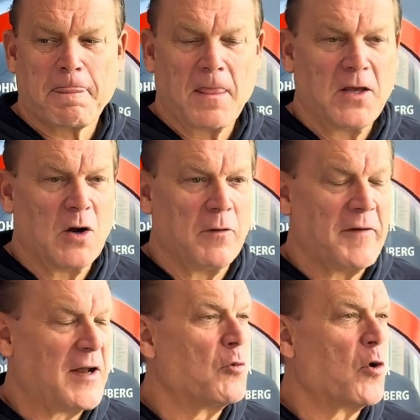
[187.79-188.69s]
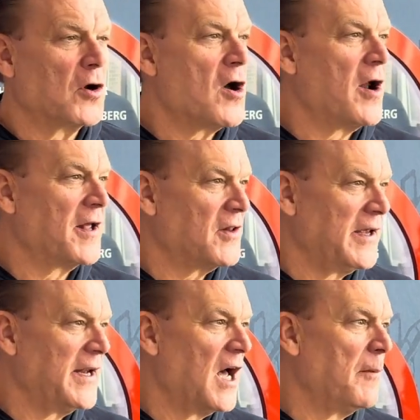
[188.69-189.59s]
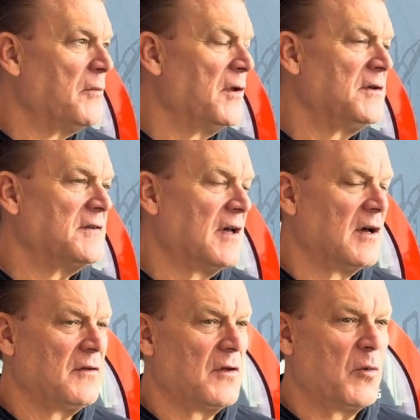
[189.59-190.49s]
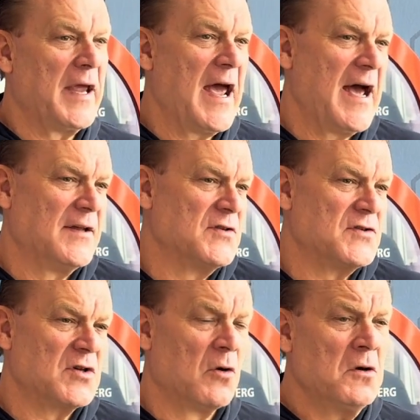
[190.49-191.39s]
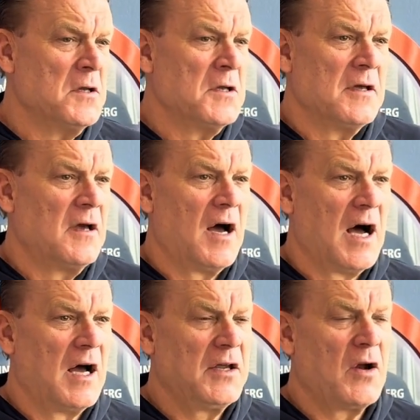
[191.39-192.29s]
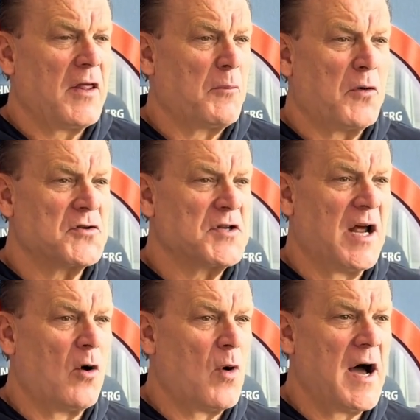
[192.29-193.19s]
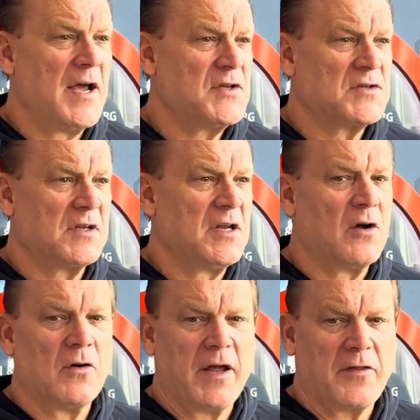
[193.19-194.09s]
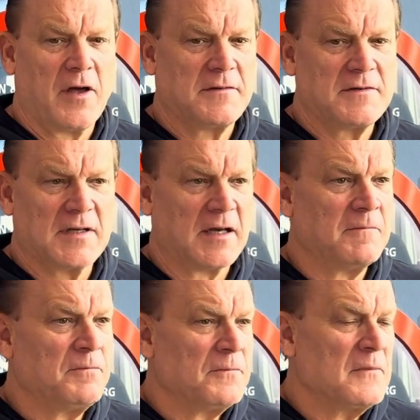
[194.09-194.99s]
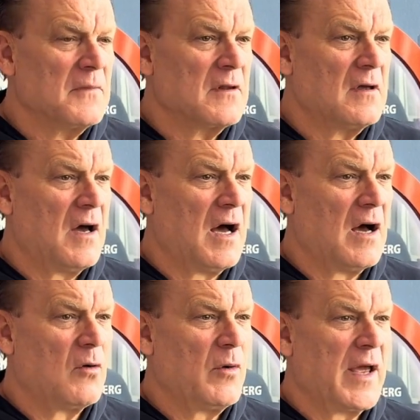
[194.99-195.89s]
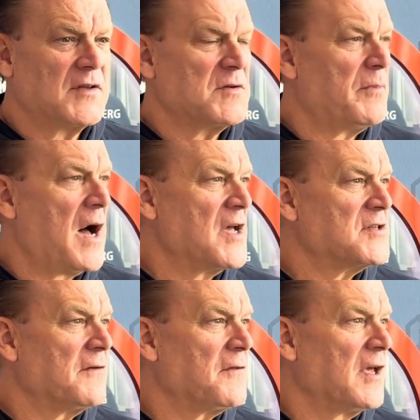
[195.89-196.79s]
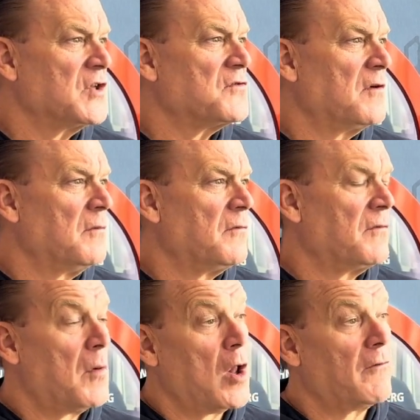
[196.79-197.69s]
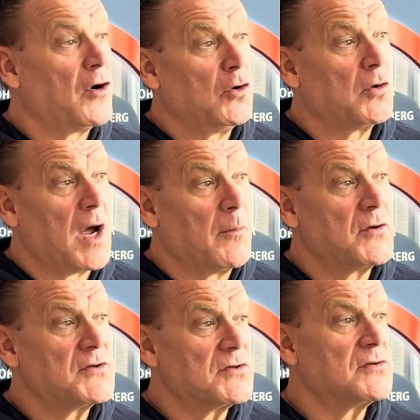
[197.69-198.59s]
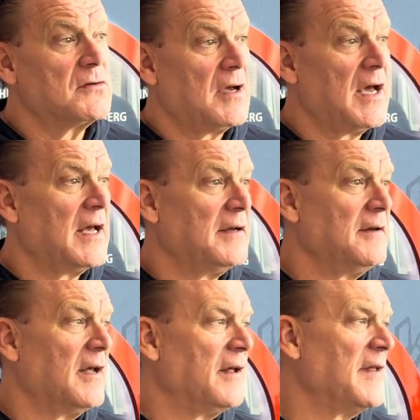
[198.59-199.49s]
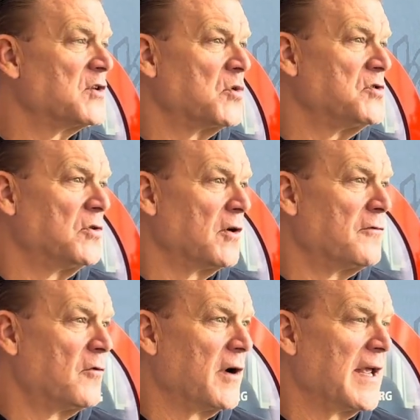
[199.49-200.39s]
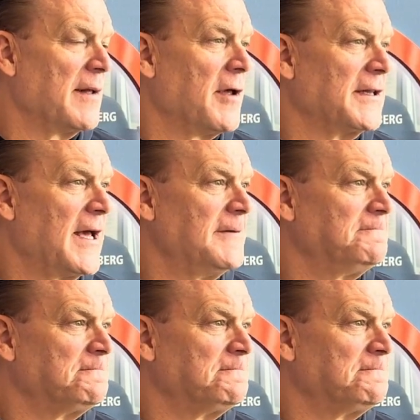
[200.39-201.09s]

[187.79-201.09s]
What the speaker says: we've had to work on and clean up that we had. And so, that personnel-wise, I thought we had some positive things from all of our newcomers, and that's what you look for in a game like that.